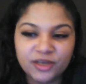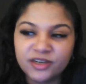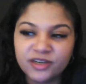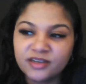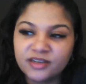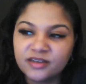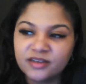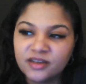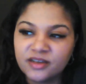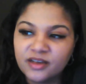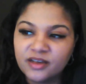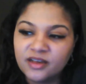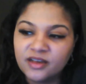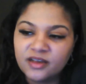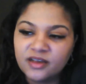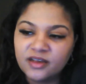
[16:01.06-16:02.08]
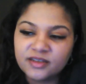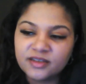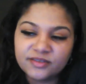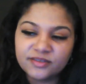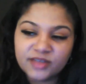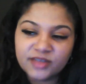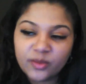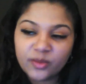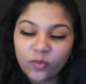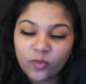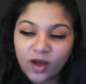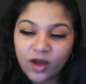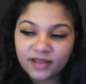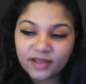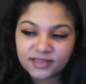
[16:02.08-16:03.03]
good, because I really
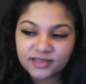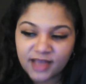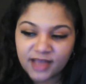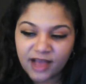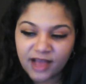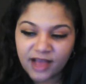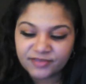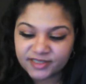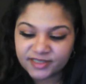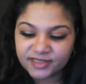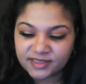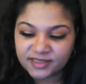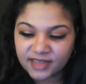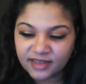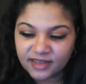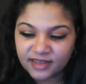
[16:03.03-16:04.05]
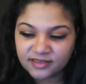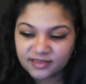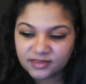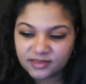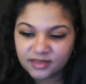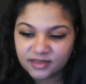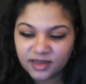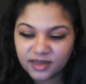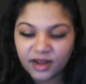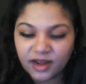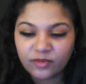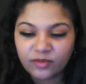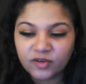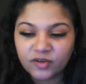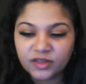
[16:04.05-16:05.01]
want to have success and
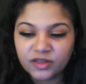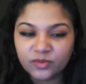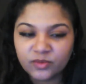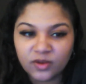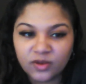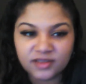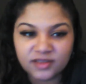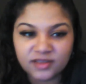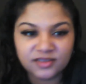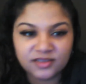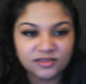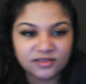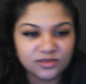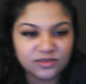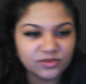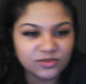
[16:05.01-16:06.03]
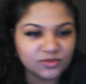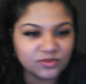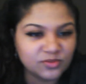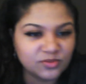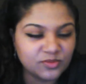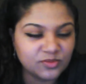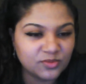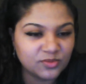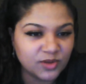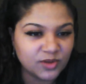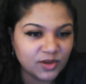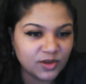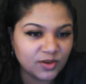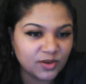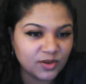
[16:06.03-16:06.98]
I really want to do
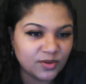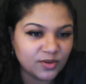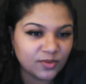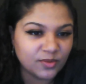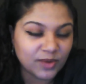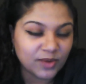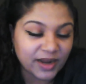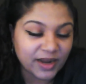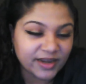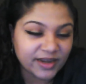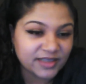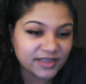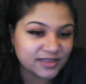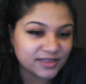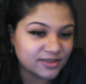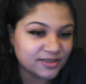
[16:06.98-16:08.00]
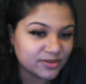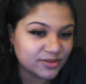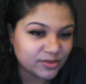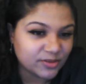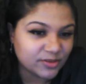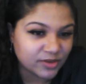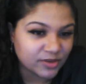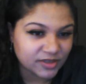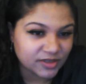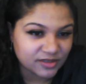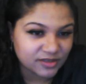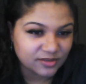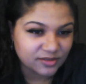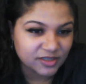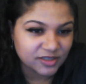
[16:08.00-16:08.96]
what I need to do in order
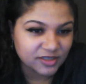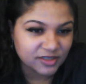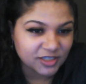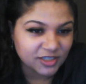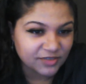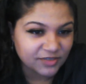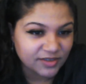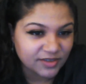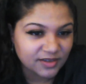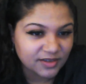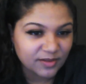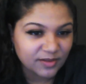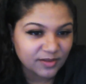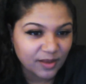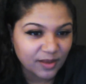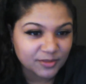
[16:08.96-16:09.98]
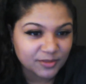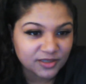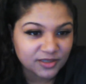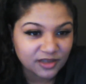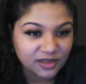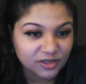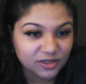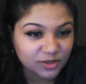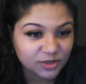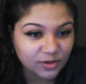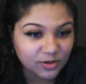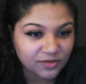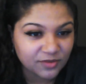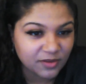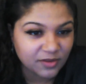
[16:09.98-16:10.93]
to achieve it. I'm just not
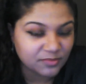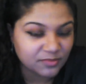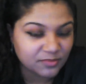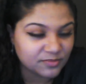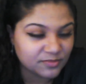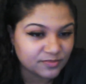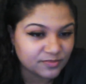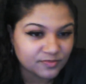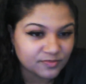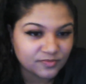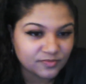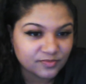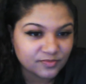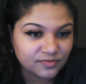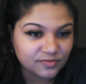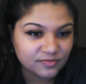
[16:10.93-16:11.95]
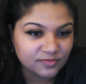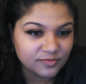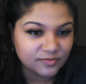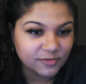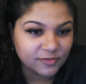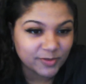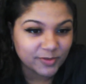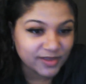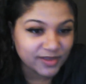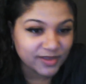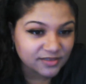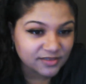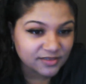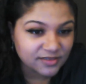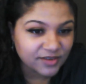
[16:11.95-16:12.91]
sure if I'm
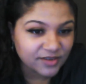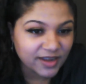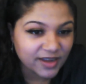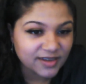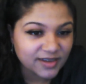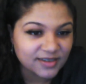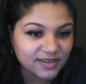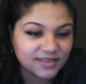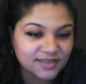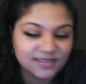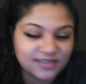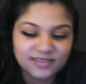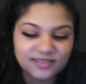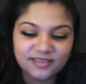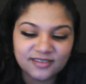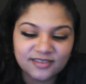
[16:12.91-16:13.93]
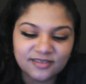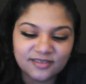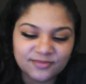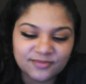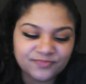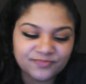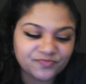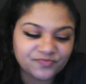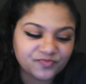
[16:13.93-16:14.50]
doing things right. So